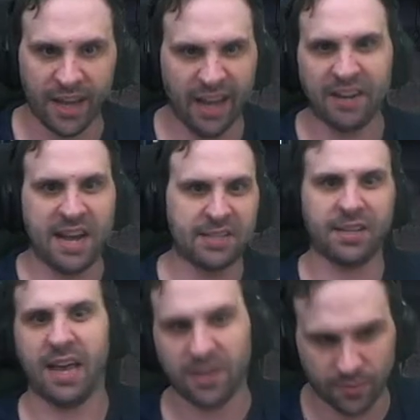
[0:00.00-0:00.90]
And
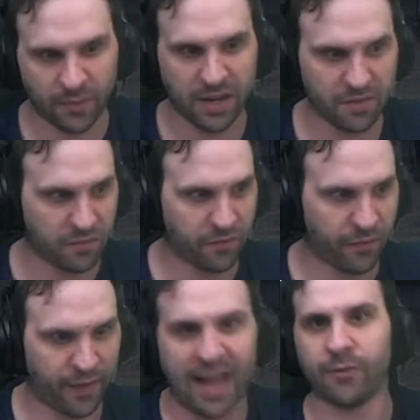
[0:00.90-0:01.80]
NASA has been
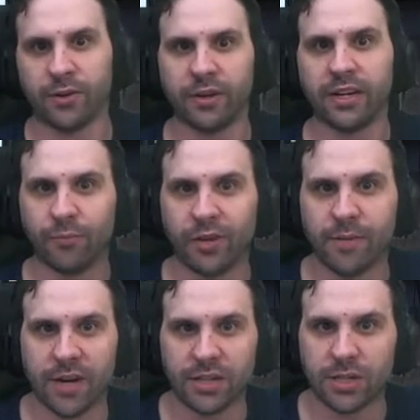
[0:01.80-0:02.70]
floundering pretty
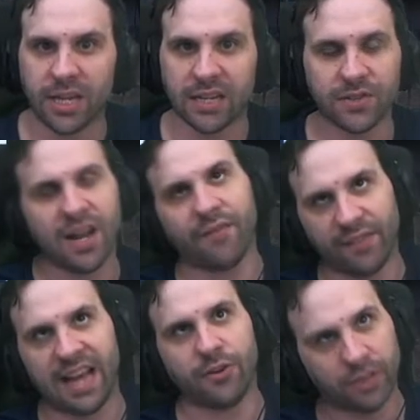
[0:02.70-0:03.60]
much since. Not
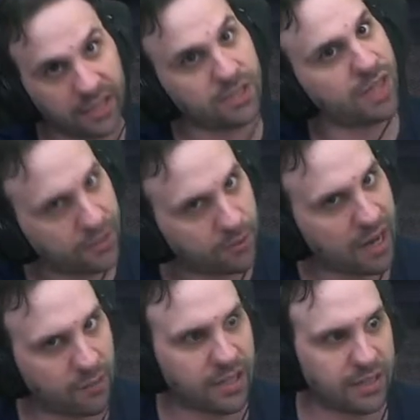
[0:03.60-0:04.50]
floundering, that's not the
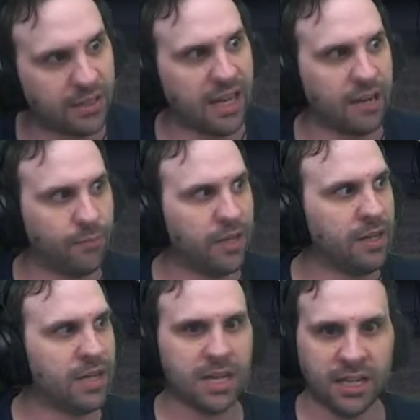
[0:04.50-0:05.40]
right way to say it, but
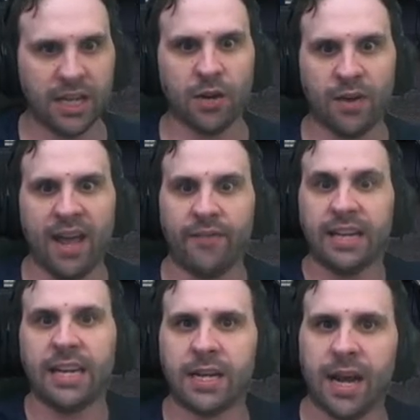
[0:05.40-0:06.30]
they don't have
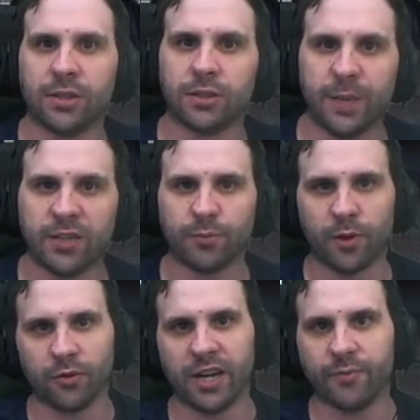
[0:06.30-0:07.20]
any in house space
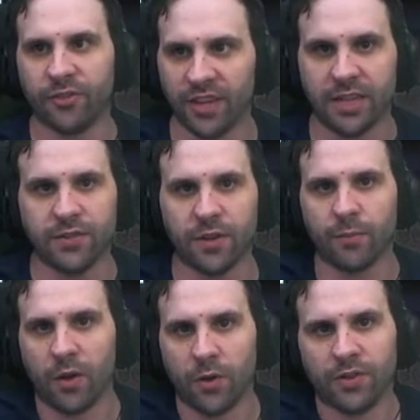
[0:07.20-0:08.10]
program since. They're
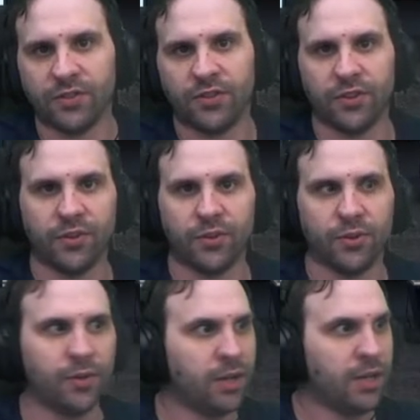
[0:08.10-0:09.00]
beholden
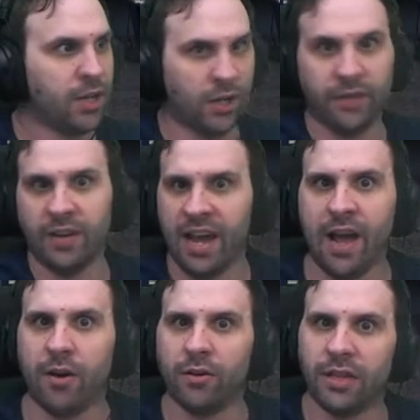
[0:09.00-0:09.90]
to even
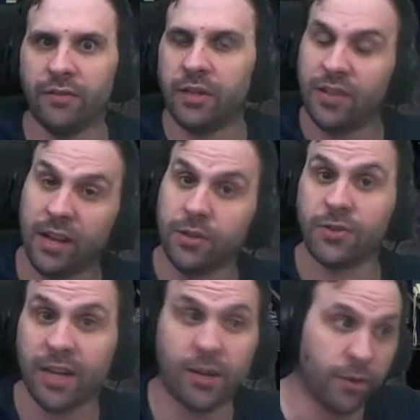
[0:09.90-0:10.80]
now, even 10 years
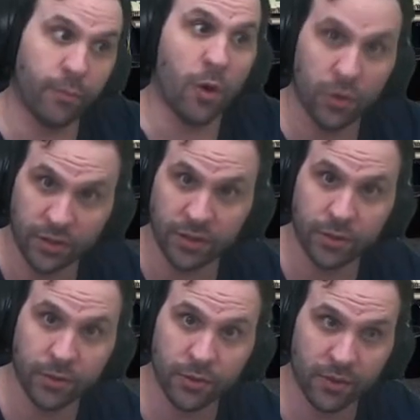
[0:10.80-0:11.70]
later. They're beholden
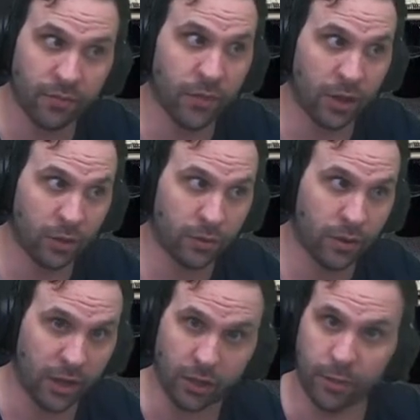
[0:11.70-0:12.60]
to a,
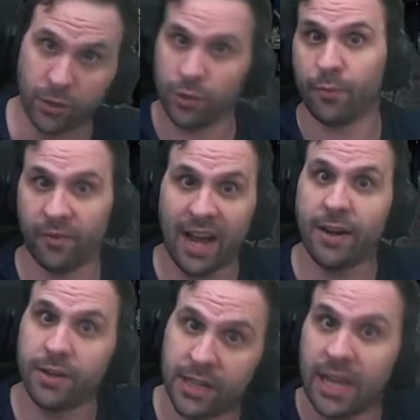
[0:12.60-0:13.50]
a, commercial
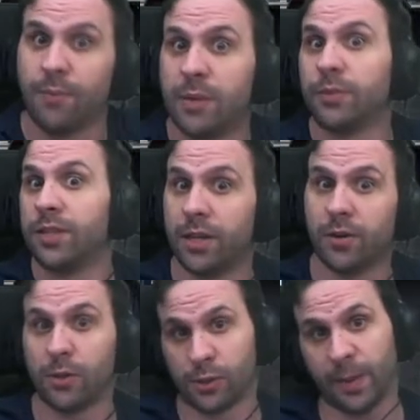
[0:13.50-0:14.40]
provider to get people to their
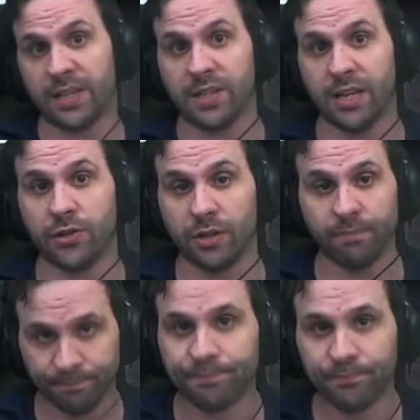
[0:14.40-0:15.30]
own space station.
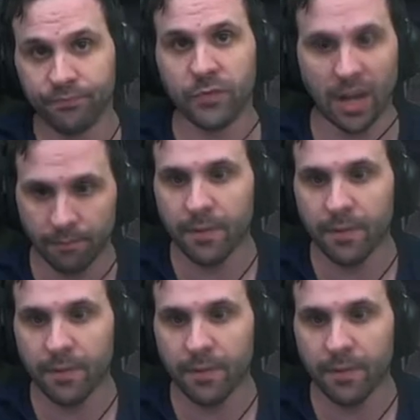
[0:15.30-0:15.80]
Yeah,